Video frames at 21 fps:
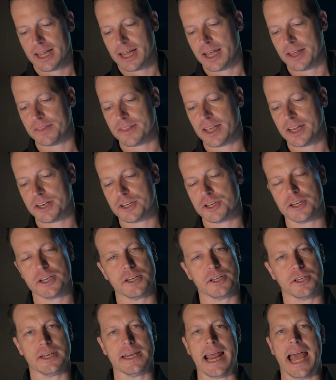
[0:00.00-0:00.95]
and then
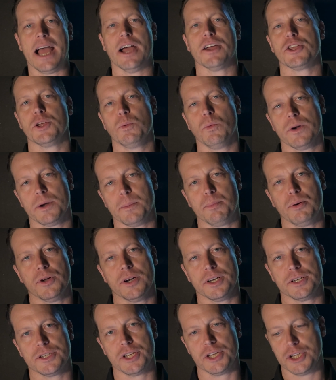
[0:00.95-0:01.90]
now you want to put
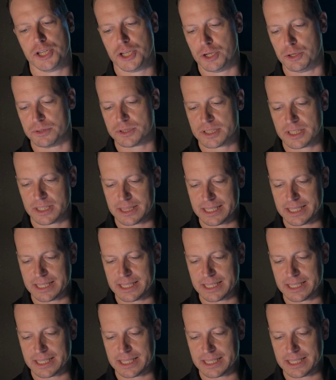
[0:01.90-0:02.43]
it to use.